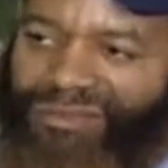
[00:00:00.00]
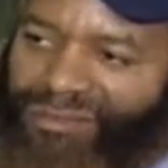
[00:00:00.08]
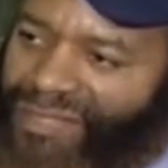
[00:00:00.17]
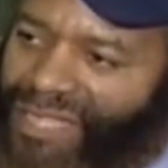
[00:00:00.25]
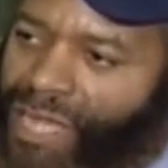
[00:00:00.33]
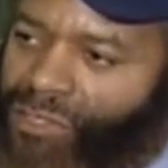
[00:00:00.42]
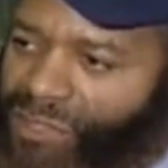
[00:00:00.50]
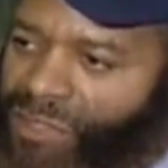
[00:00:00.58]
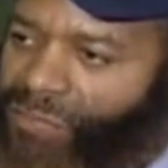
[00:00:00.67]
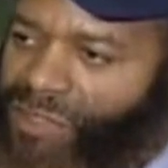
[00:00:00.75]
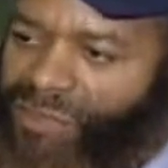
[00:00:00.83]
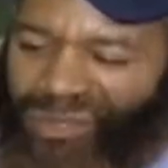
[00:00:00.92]
1,000
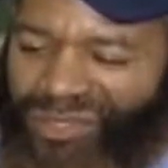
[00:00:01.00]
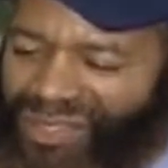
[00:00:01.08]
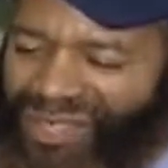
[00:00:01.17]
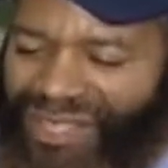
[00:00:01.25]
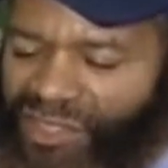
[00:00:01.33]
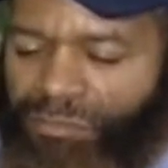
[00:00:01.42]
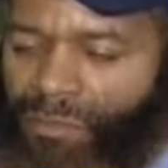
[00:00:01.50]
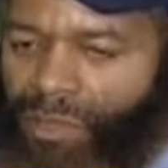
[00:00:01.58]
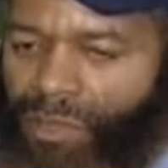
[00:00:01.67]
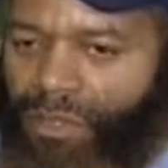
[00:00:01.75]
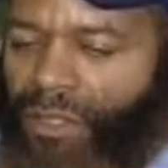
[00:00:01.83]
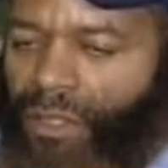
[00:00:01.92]
people, so that's
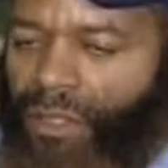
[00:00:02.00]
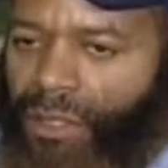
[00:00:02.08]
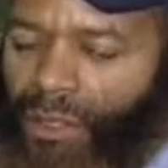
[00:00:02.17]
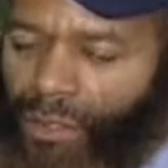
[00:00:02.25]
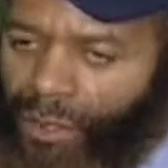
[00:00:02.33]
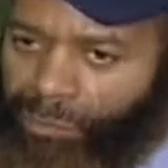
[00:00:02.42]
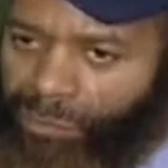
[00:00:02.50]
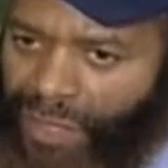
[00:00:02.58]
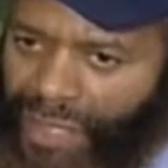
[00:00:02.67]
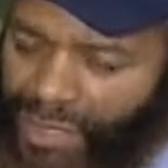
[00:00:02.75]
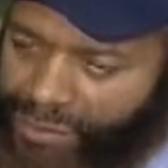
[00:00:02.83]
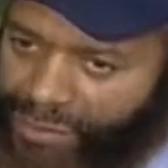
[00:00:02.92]
small.
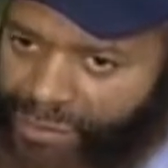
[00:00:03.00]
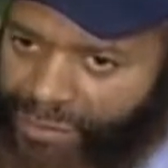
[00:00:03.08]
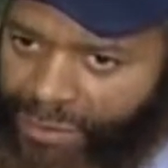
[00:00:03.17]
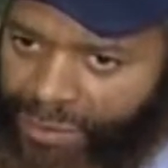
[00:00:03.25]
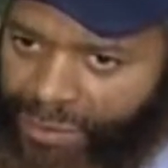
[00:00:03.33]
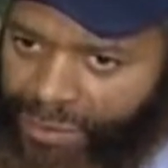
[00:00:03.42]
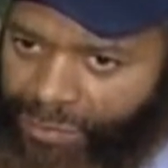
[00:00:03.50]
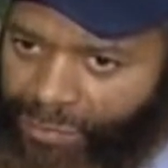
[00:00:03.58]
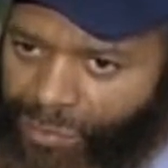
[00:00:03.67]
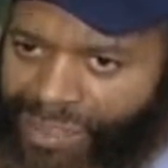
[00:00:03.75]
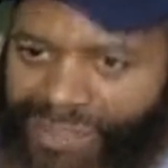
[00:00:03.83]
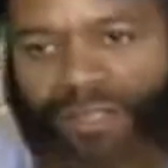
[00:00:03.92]
But,
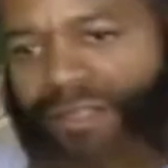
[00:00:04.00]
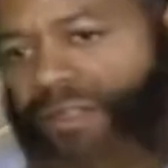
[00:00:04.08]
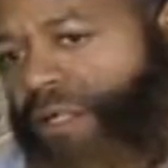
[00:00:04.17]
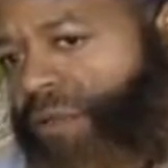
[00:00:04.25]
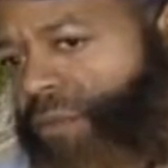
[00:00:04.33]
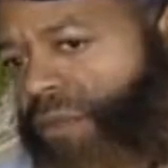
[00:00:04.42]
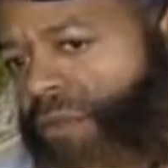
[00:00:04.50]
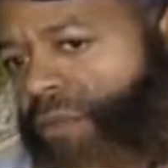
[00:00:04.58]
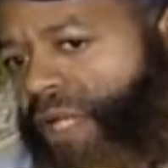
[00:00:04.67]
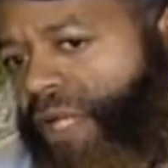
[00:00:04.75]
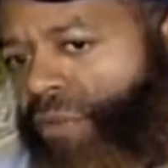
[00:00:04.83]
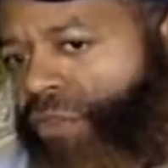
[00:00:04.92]
mashallah, we
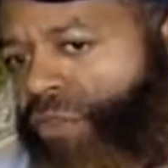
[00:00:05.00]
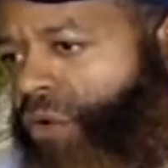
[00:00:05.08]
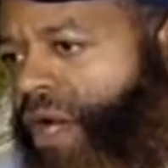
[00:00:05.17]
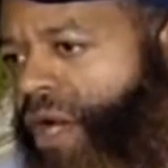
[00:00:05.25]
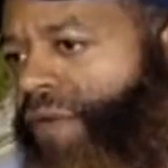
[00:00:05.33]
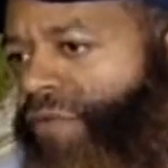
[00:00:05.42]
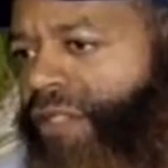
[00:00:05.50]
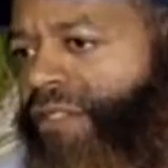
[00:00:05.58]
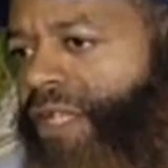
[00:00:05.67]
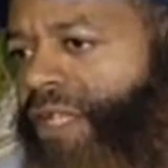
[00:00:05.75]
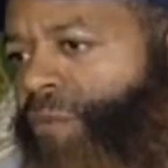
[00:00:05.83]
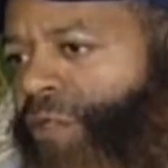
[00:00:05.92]
have a thriving
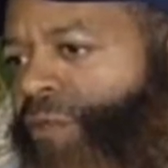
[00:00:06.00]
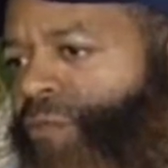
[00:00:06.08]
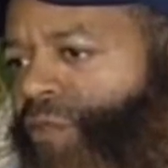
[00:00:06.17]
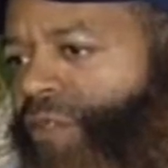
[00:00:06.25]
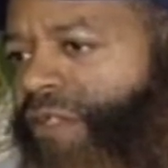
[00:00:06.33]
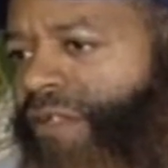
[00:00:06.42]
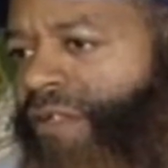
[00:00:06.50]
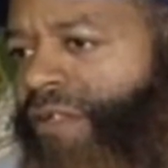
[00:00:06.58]
Islamic community there.